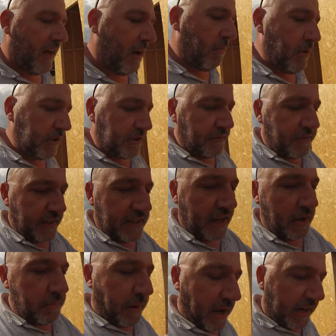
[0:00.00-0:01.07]
I watched a
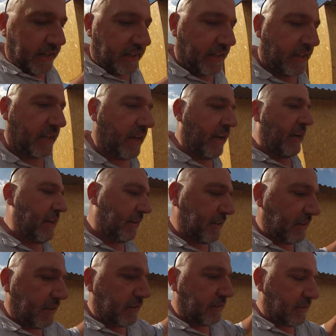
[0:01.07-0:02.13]
video back and
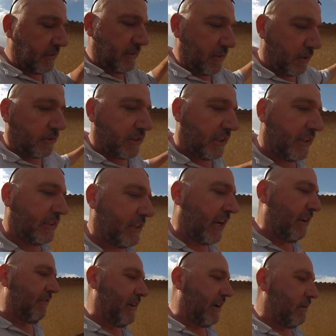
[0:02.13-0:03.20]
I looked at this
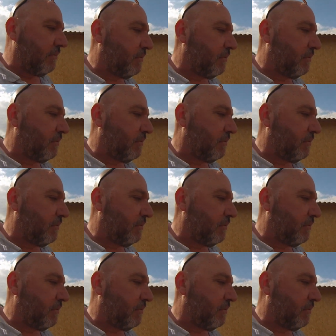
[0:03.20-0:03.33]
area,